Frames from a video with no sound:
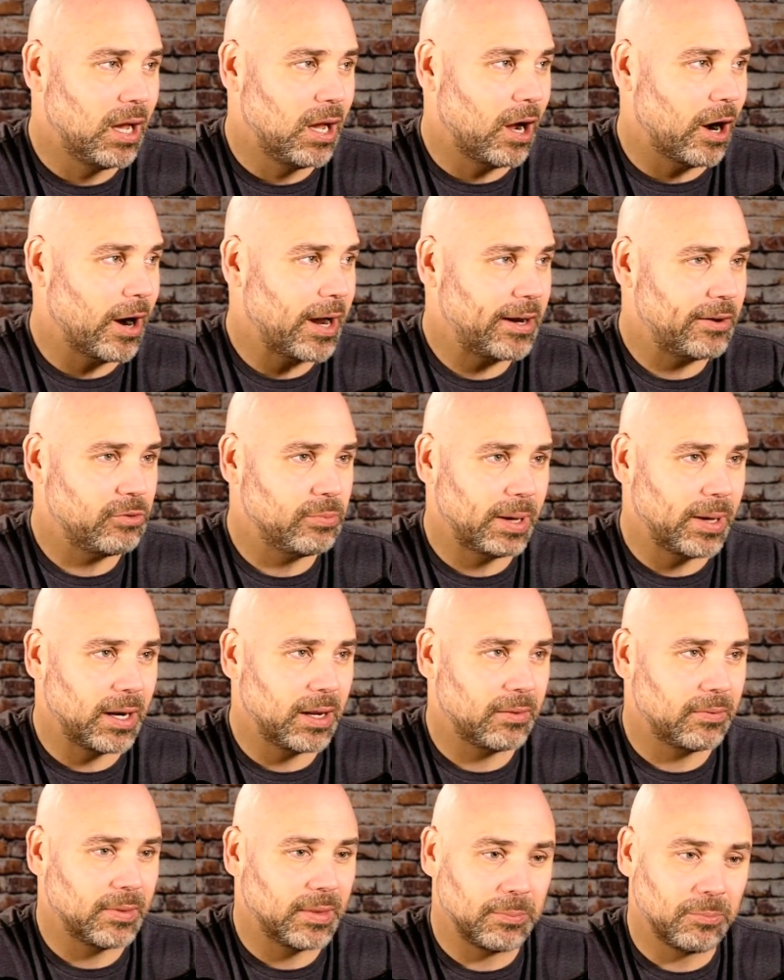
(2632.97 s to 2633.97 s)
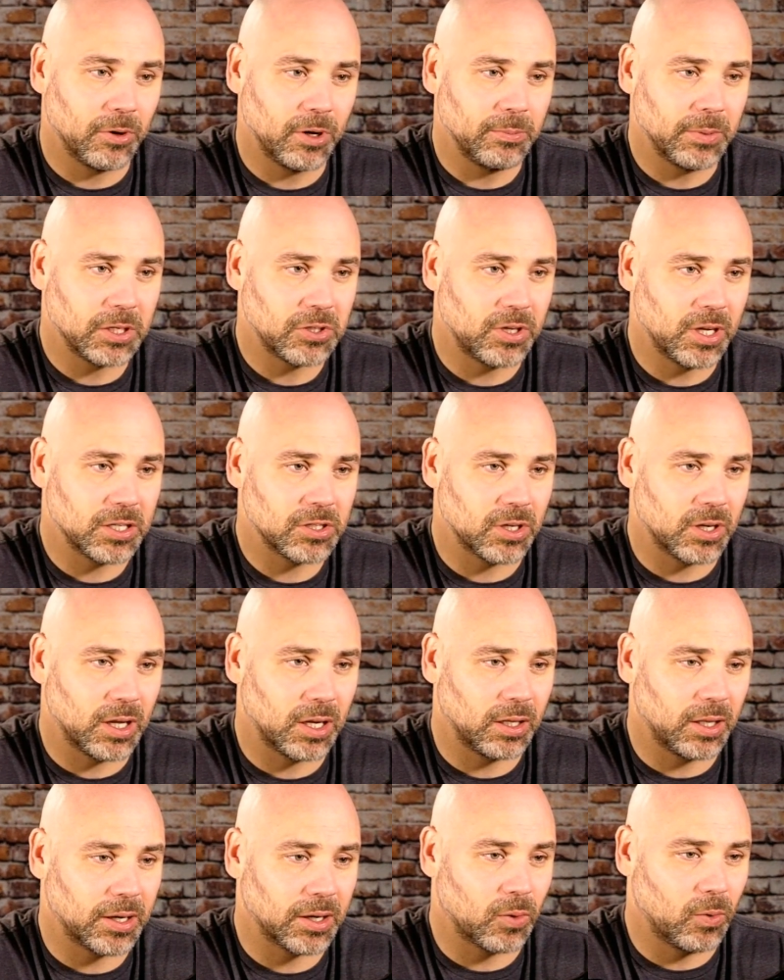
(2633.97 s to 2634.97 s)
All right, everybody, that pretty much does it. Not a
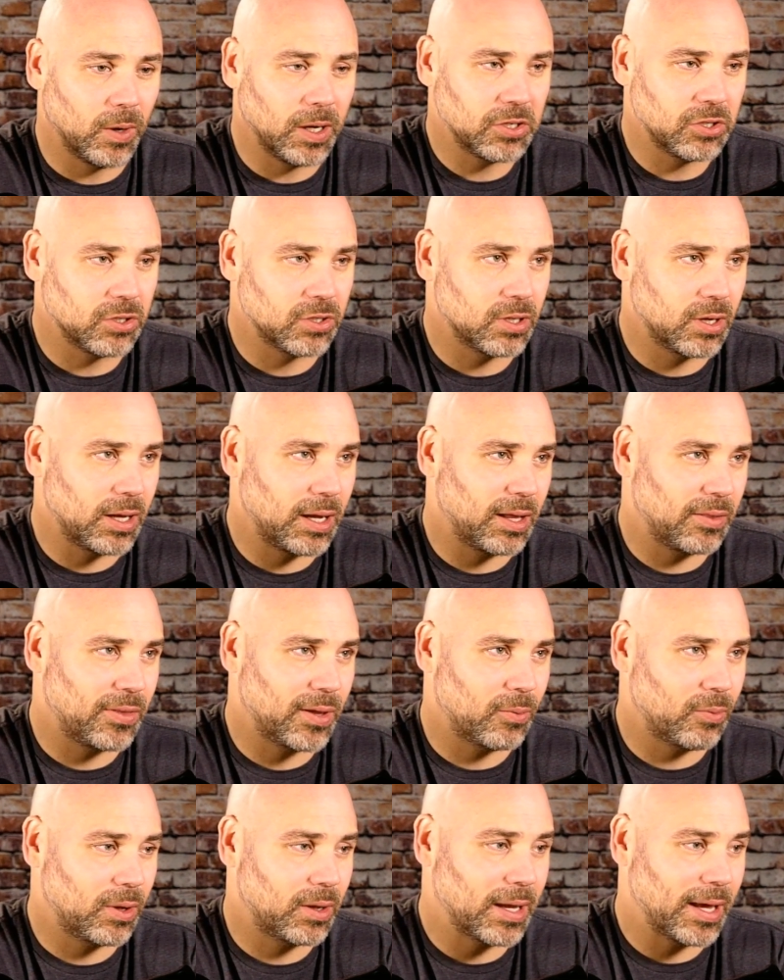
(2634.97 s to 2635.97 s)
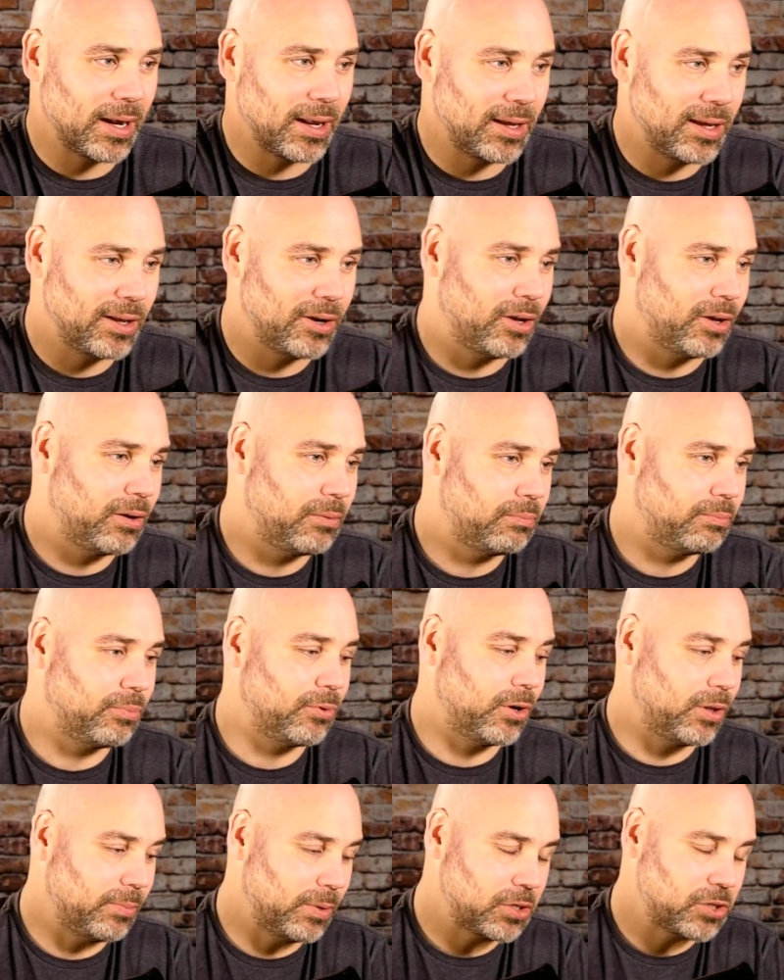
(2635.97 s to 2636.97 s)
lot of questions today. I think we kind of hit on
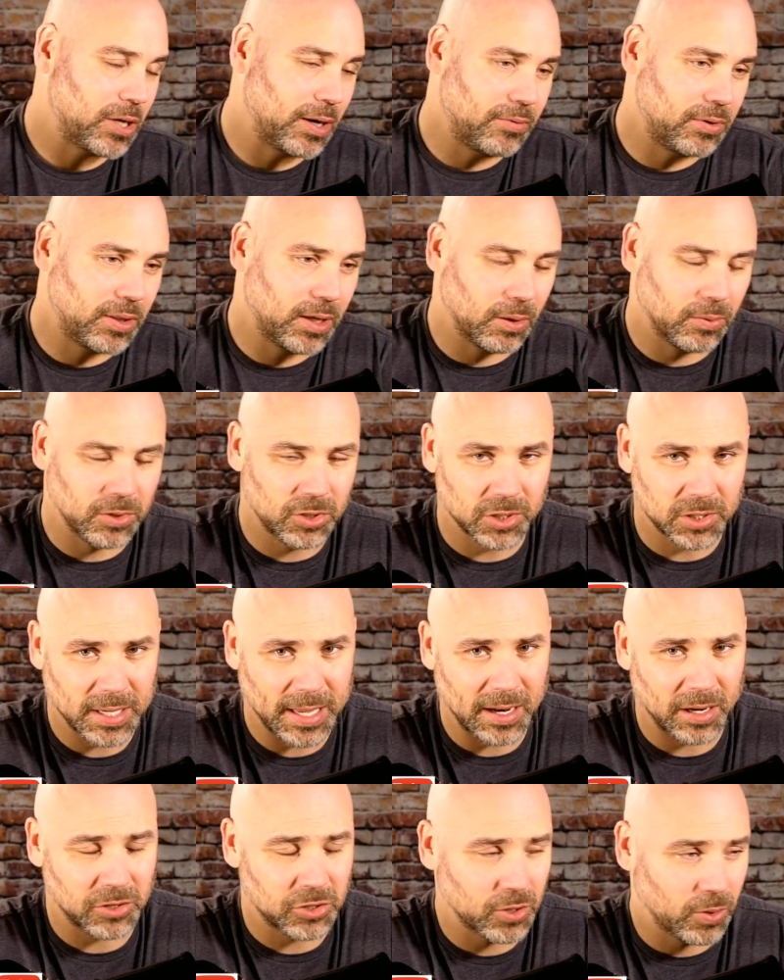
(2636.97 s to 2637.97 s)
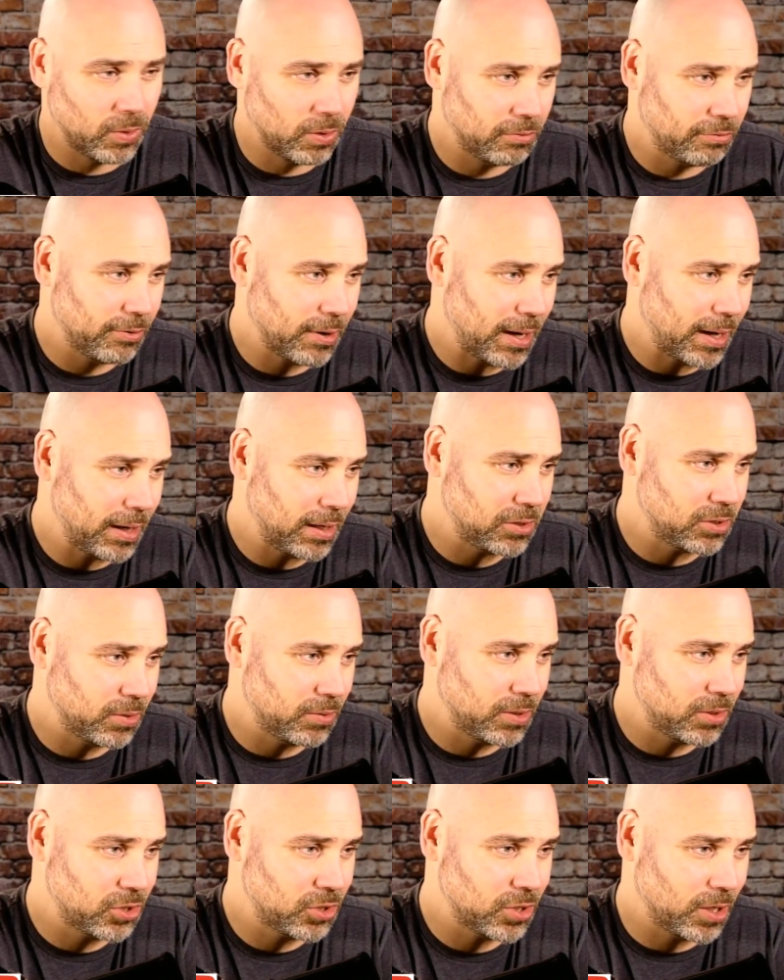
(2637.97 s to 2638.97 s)
pretty much everything. We just had a show on Friday, so
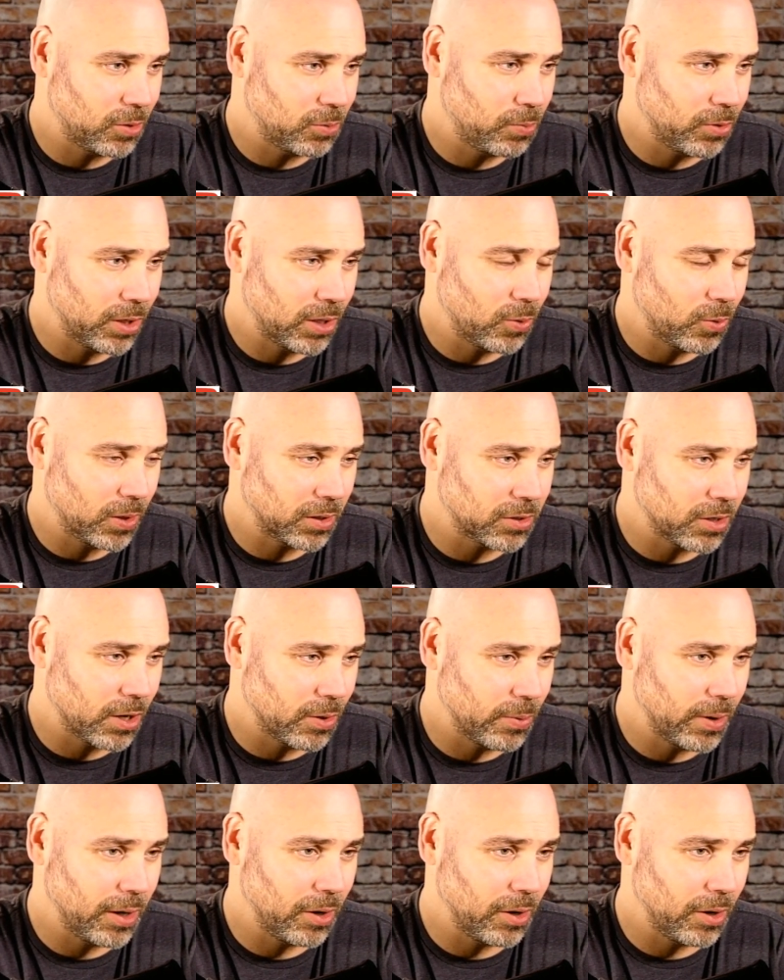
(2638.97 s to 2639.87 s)
this show, pretty quick turnaround